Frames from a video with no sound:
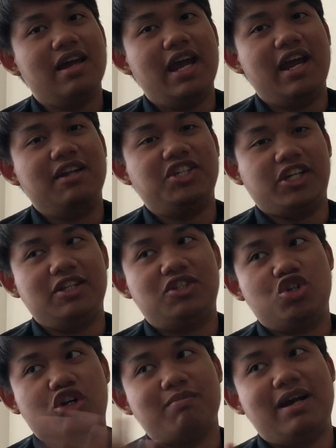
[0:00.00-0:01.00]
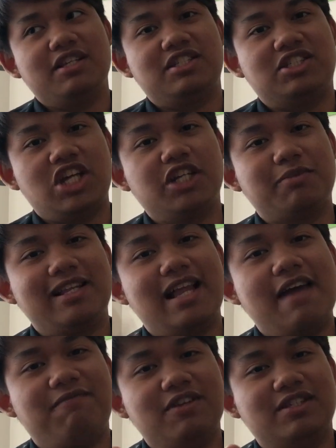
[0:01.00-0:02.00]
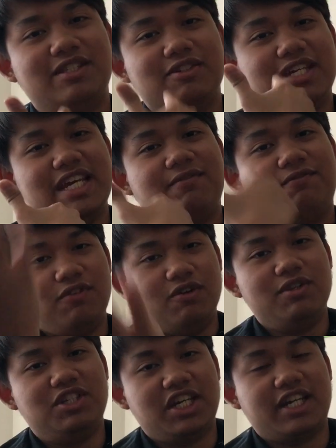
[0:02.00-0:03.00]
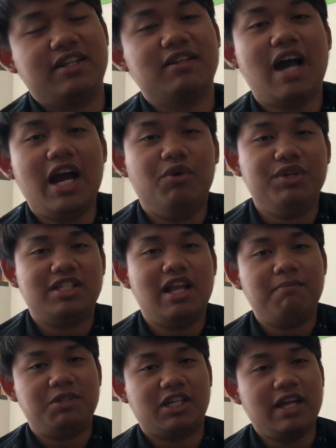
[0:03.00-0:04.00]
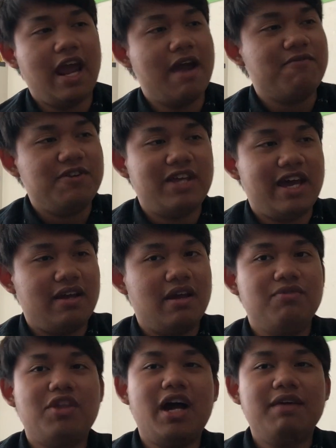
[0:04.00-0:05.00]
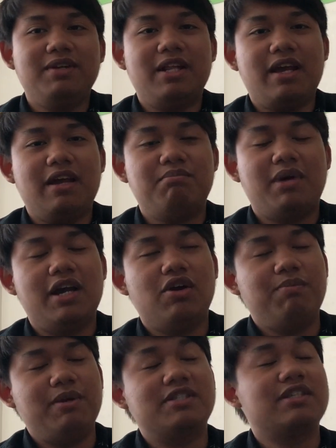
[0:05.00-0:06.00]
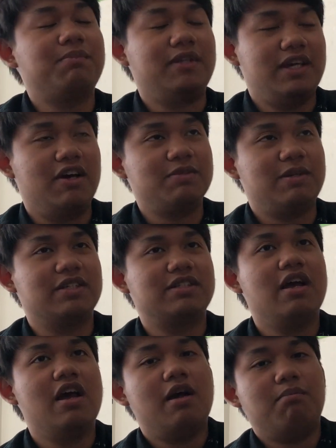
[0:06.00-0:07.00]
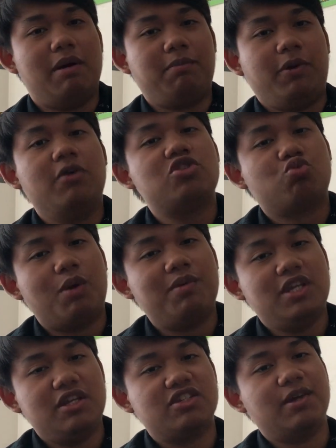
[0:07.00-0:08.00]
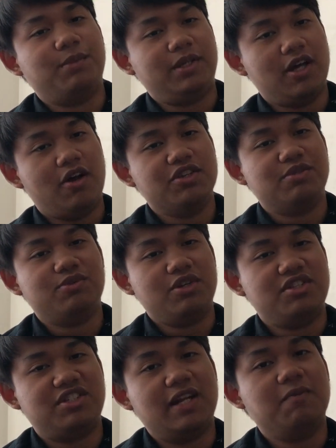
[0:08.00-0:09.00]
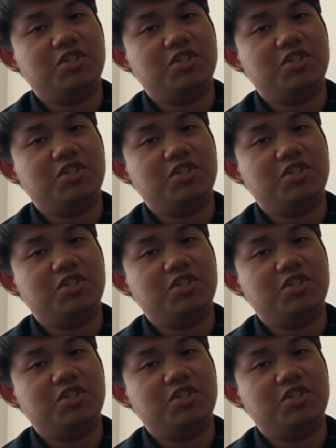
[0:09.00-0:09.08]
and chicken took my changed my life is to eat food chicken. I always love chicken every day. Not every day, but I always eat something else because my parents want me to eat something else instead of